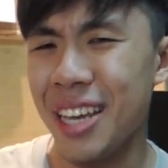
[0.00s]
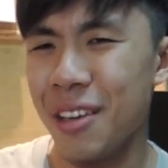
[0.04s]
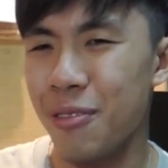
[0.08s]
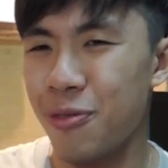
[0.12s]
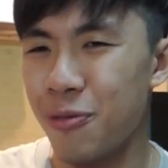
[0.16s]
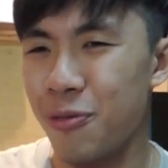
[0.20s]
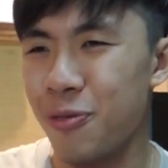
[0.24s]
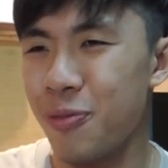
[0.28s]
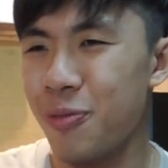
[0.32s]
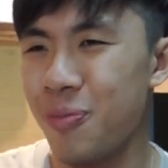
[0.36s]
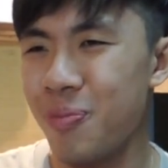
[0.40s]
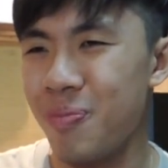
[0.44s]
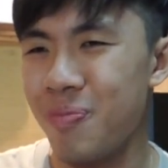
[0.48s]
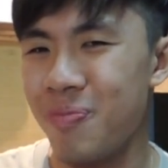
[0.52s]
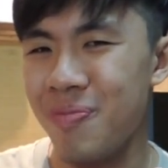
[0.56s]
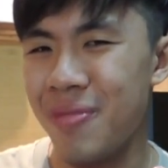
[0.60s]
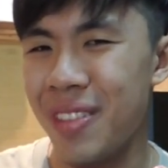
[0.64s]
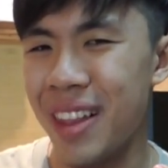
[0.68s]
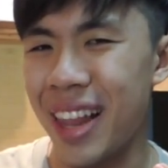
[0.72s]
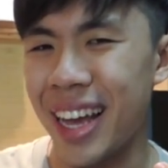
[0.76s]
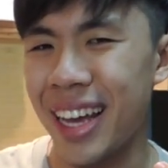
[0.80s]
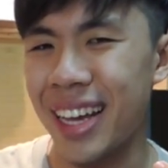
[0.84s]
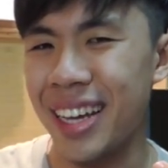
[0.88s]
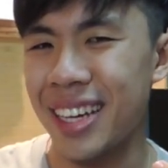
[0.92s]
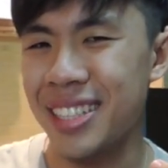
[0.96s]
if
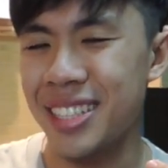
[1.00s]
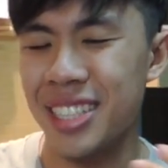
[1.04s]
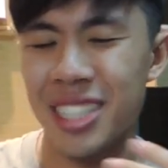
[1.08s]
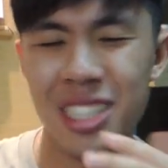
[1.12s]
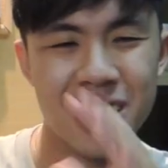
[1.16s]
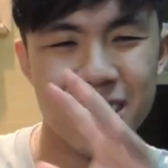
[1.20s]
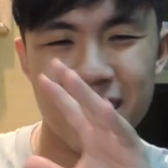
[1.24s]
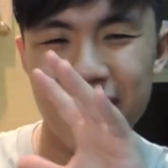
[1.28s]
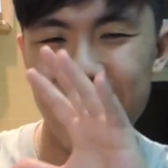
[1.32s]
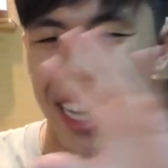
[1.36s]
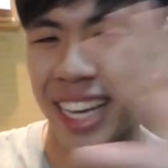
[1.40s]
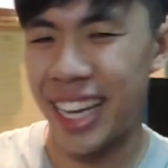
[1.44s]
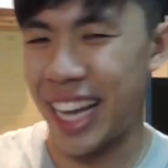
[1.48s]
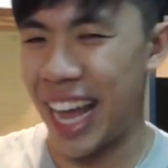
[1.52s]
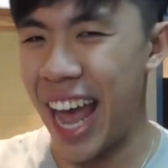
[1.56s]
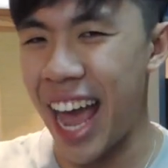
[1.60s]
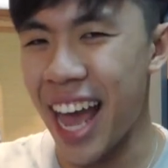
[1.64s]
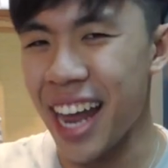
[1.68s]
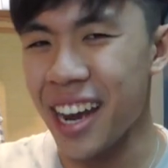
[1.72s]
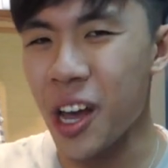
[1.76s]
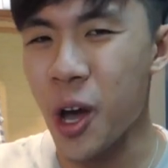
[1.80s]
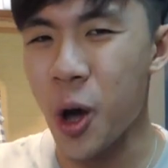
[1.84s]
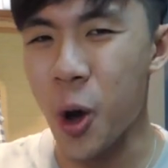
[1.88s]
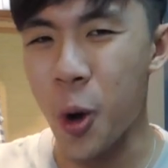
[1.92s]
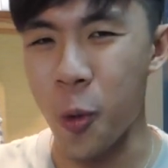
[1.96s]
like just take
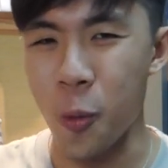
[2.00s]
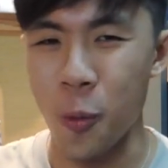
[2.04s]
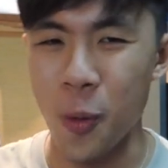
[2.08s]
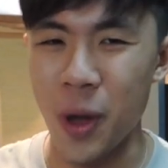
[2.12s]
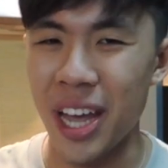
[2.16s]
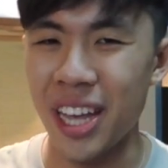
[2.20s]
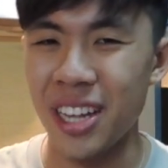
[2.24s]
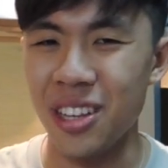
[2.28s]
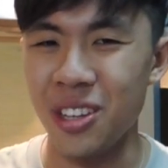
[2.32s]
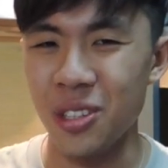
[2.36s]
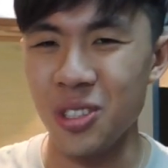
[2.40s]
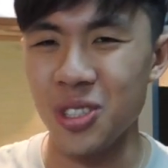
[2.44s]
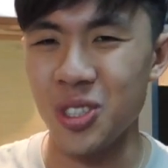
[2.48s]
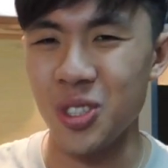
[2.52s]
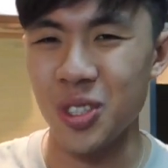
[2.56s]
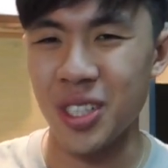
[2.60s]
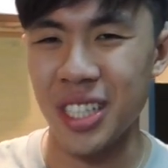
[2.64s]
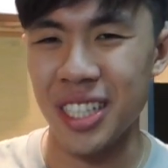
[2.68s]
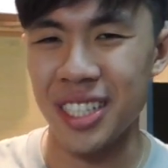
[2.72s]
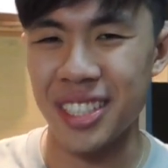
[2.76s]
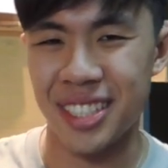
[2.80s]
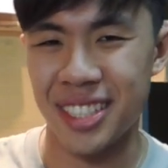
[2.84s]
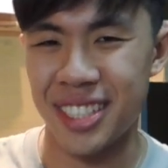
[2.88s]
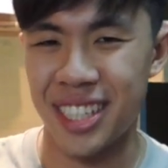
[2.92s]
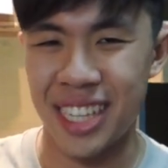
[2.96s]
Hannah away, then
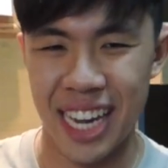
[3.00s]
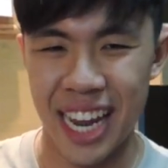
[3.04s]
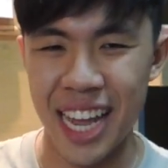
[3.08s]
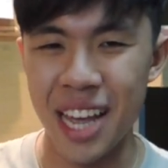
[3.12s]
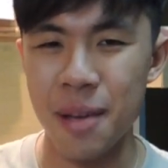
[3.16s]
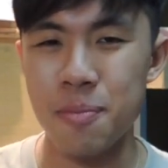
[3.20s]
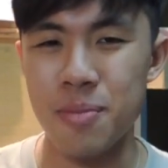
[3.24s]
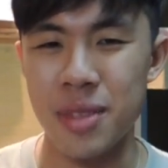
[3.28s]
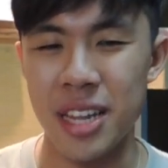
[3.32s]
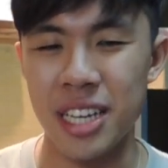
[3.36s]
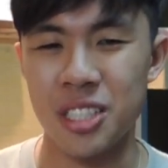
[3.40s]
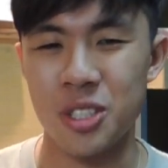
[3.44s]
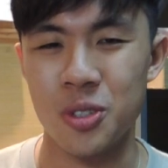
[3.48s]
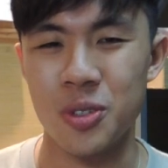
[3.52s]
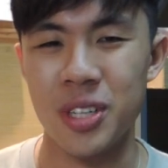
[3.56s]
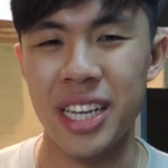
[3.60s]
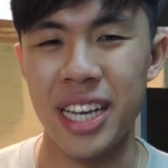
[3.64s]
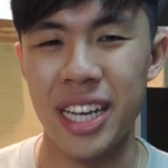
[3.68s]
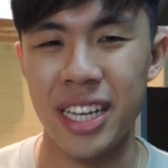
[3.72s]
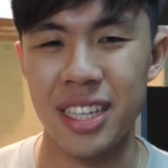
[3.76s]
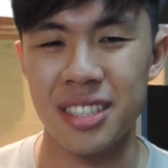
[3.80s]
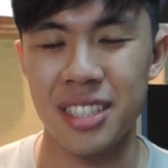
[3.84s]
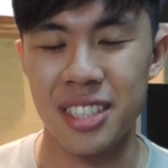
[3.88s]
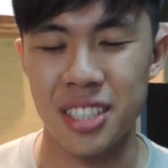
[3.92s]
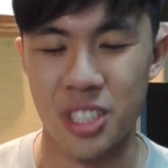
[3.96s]
it's Clay
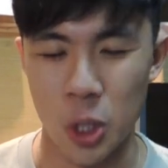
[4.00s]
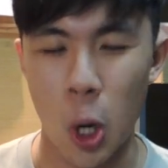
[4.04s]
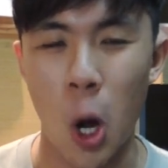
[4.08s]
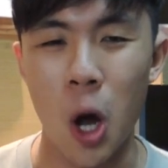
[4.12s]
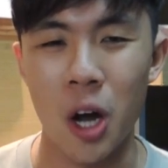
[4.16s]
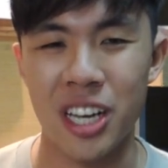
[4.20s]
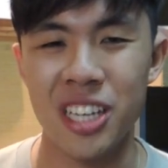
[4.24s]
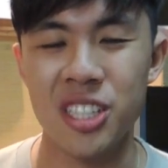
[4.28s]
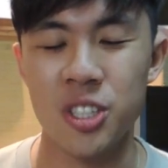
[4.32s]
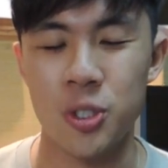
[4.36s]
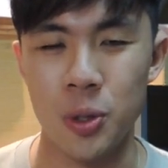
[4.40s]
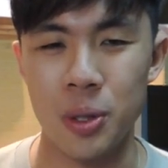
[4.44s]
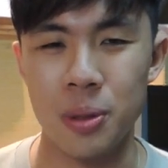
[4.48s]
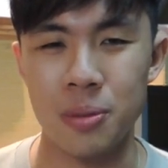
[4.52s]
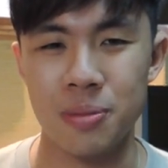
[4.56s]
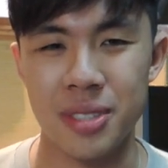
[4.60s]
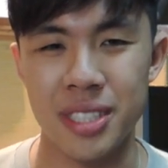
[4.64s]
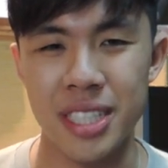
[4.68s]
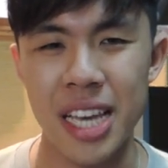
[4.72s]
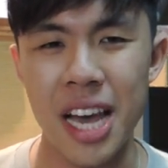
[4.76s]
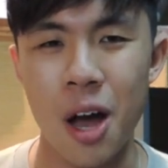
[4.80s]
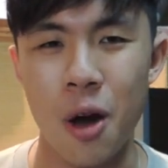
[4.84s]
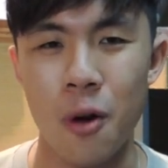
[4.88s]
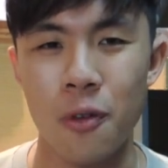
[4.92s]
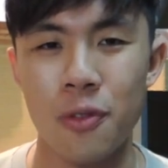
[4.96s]
literally just talking to
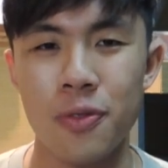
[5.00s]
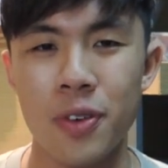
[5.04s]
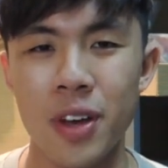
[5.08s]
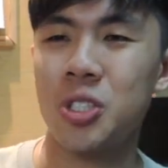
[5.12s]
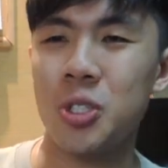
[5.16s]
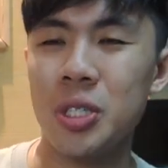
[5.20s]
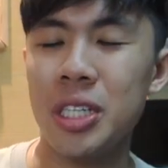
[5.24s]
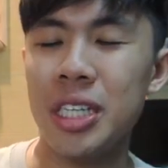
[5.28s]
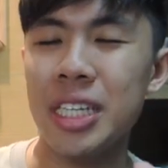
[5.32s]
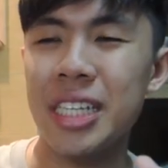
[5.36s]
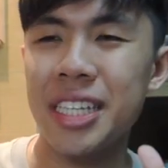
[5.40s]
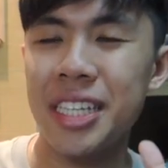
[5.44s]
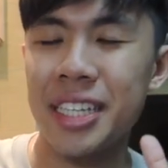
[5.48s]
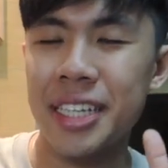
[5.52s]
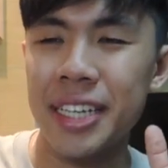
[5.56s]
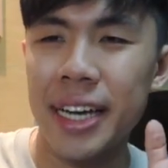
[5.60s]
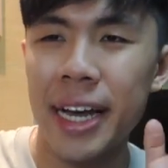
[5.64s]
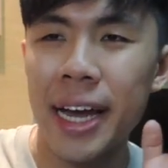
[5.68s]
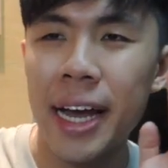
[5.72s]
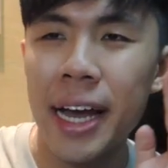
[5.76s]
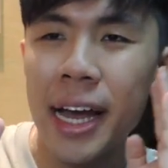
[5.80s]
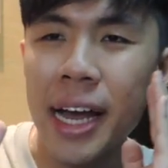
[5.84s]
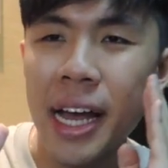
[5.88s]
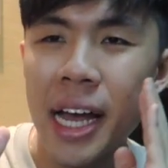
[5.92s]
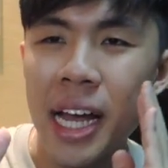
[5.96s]
himself. Shouldn't
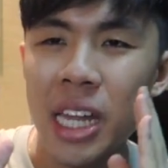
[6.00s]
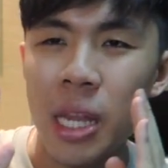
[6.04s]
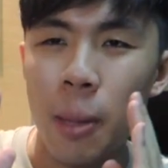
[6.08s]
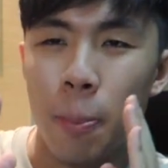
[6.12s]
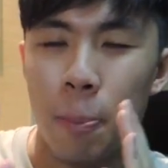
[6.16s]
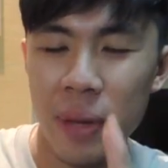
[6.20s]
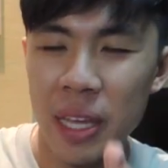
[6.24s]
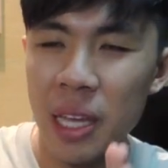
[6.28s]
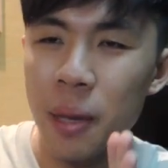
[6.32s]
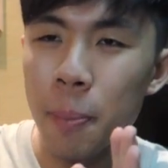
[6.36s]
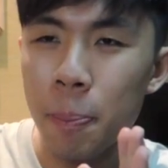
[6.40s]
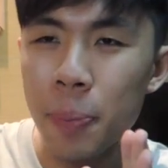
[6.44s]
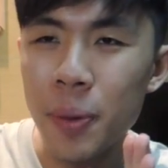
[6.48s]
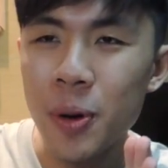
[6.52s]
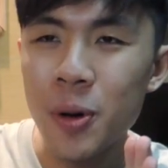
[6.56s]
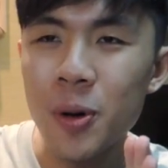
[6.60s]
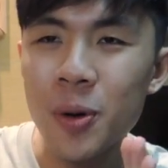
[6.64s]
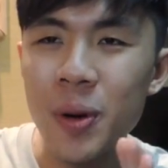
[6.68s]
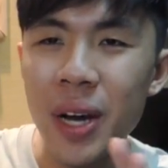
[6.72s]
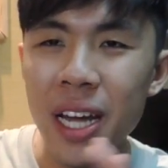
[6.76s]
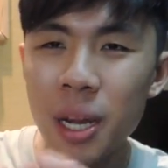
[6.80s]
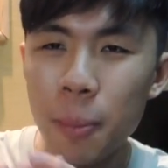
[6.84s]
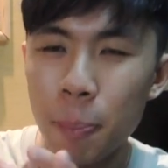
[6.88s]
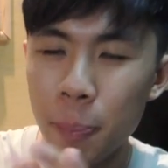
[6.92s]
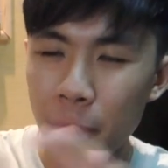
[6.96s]
the
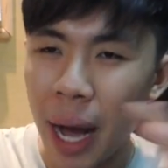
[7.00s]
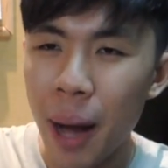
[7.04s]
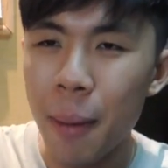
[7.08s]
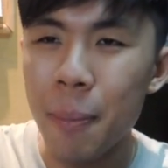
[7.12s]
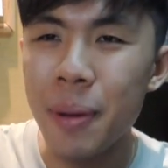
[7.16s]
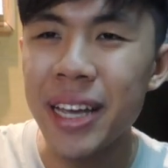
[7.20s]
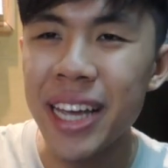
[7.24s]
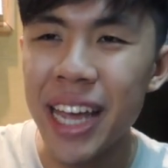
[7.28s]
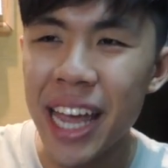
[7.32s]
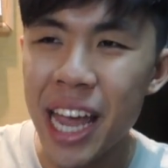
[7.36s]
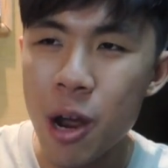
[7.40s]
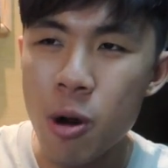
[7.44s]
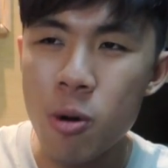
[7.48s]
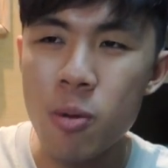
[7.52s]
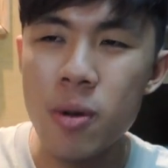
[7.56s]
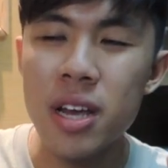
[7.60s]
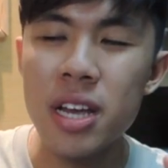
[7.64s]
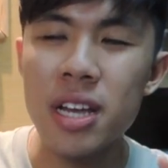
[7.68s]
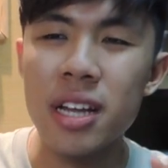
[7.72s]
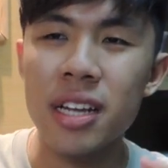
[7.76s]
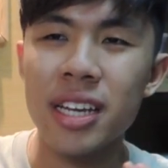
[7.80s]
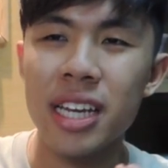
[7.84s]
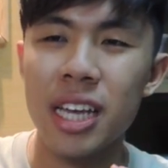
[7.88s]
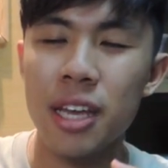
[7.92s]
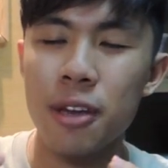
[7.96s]
people at the public
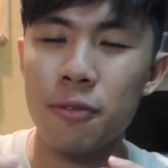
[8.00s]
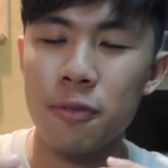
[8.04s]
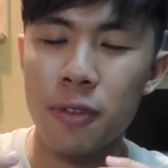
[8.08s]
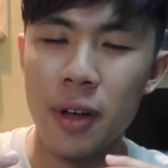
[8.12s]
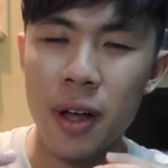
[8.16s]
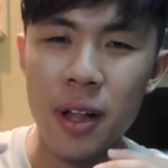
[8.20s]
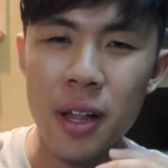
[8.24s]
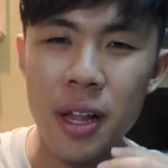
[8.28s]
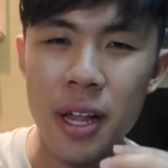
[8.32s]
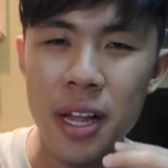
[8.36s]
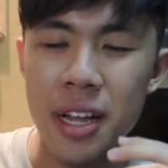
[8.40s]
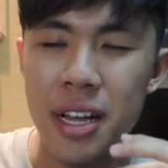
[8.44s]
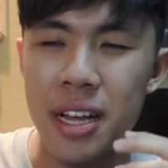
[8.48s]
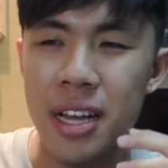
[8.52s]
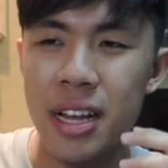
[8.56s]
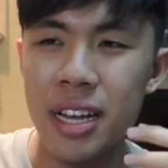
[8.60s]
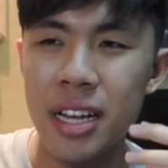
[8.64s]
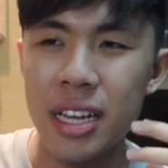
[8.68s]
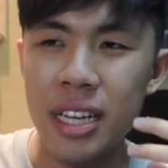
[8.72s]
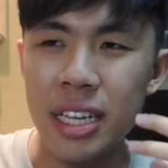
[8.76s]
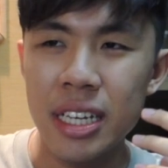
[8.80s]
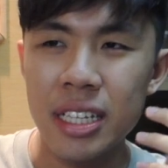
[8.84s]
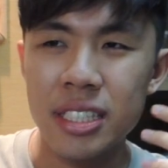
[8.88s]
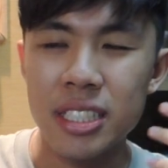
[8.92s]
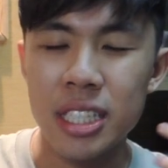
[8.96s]
area give
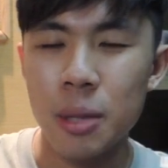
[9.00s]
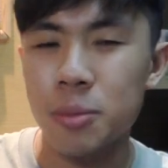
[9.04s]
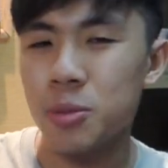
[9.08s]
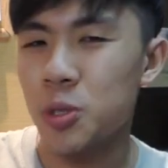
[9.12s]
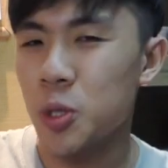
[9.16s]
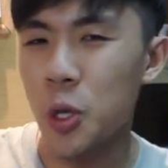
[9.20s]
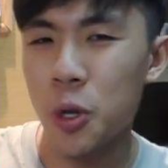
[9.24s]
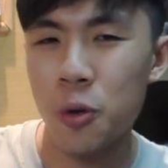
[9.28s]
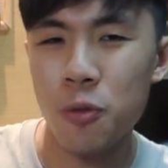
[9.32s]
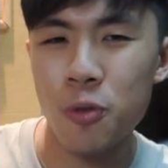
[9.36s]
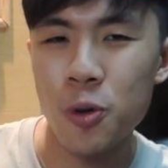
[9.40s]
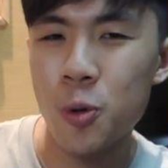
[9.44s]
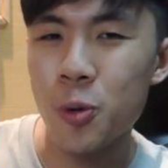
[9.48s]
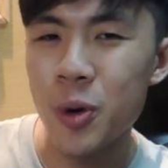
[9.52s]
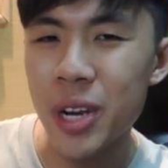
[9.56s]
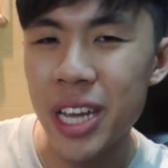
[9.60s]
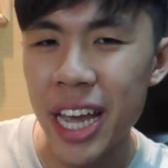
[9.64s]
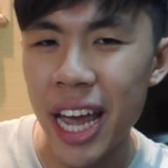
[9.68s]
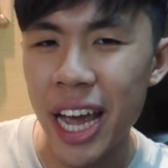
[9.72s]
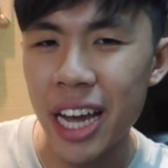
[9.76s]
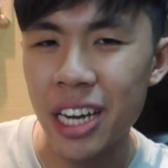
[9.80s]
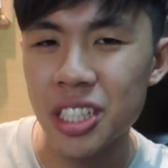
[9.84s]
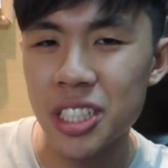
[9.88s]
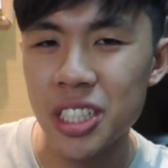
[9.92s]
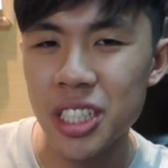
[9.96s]
some sort of a
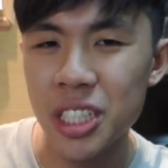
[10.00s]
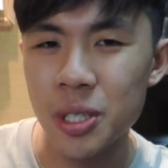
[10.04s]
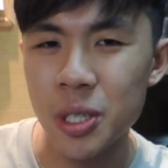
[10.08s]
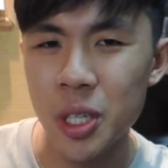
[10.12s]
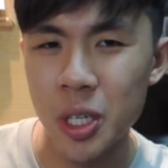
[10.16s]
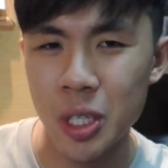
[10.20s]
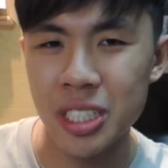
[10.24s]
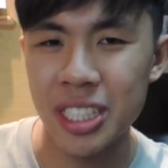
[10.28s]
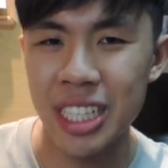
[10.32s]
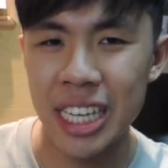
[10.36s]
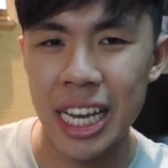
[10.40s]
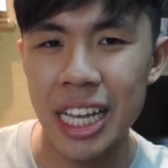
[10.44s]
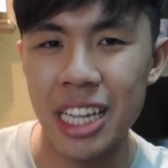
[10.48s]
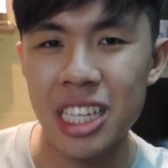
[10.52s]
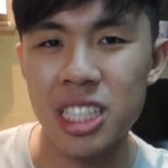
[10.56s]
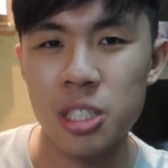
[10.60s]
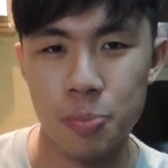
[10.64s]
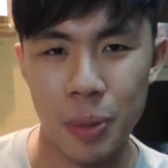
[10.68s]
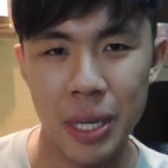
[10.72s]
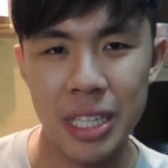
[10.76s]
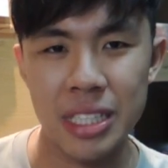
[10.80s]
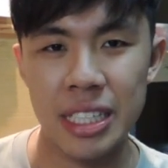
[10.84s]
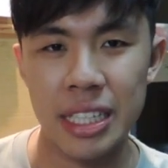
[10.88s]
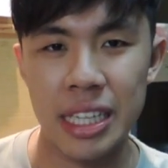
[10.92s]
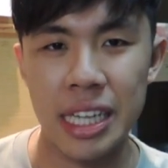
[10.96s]
reaction? Because Clay is
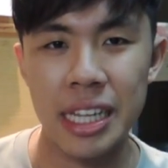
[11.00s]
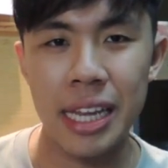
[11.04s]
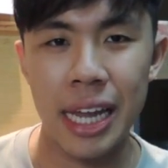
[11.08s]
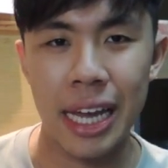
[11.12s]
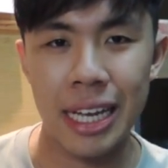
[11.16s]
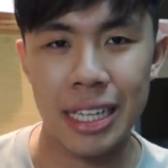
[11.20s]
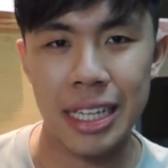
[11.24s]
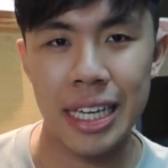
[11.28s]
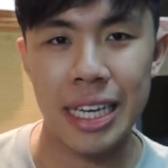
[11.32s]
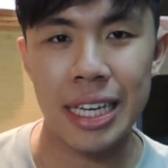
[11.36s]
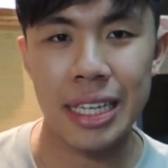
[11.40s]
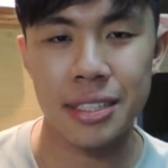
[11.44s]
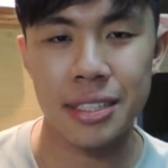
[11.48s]
basically like